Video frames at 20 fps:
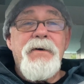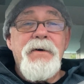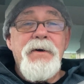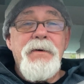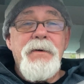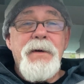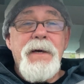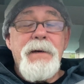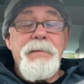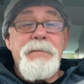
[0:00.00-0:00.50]

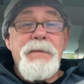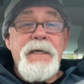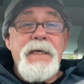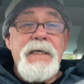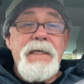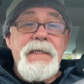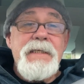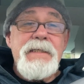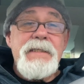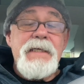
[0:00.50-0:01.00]
oil
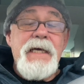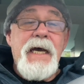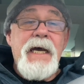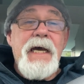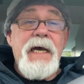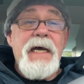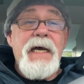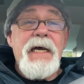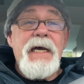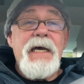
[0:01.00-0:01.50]
companies
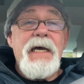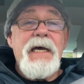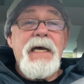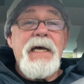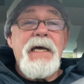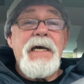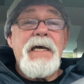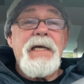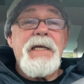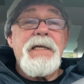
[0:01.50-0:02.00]

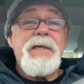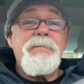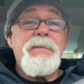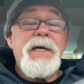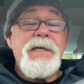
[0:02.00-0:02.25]
and